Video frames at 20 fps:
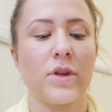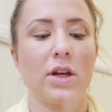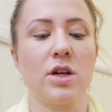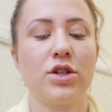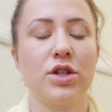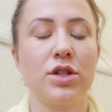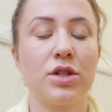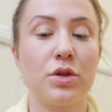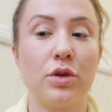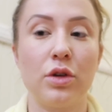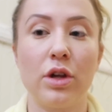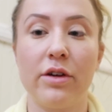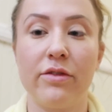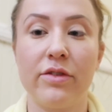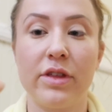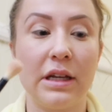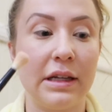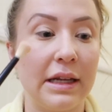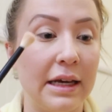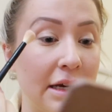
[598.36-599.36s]
Just all
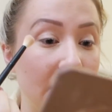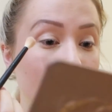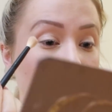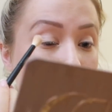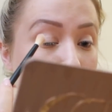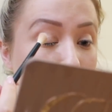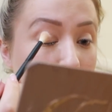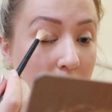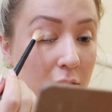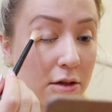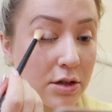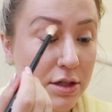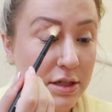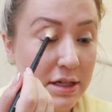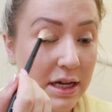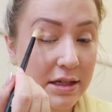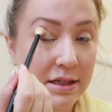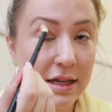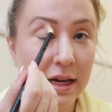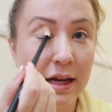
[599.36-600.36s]
over the lid,
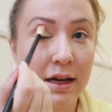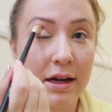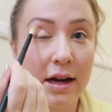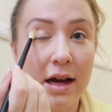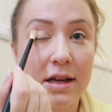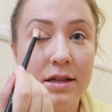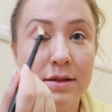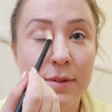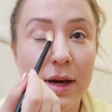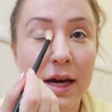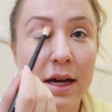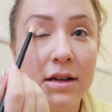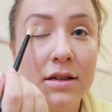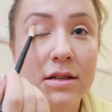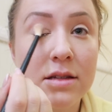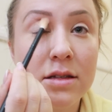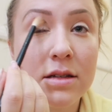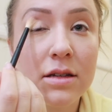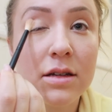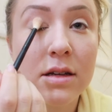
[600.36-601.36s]
just as like a nice
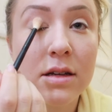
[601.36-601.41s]
base.